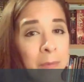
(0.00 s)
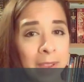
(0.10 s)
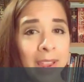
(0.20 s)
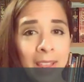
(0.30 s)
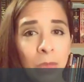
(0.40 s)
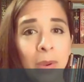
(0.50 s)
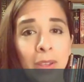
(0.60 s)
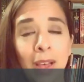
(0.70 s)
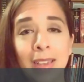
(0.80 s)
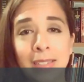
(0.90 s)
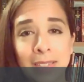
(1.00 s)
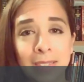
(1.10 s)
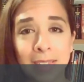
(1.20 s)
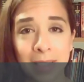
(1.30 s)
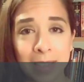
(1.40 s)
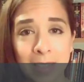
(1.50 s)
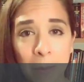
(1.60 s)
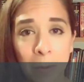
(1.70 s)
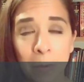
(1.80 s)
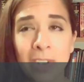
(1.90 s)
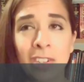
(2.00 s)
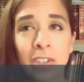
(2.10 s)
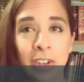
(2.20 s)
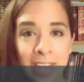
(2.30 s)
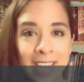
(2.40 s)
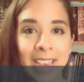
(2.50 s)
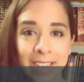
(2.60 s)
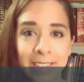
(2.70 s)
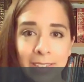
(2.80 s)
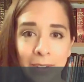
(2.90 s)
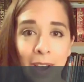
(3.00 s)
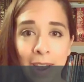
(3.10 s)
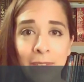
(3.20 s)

taking 3 classes in the summer, which it's a lot.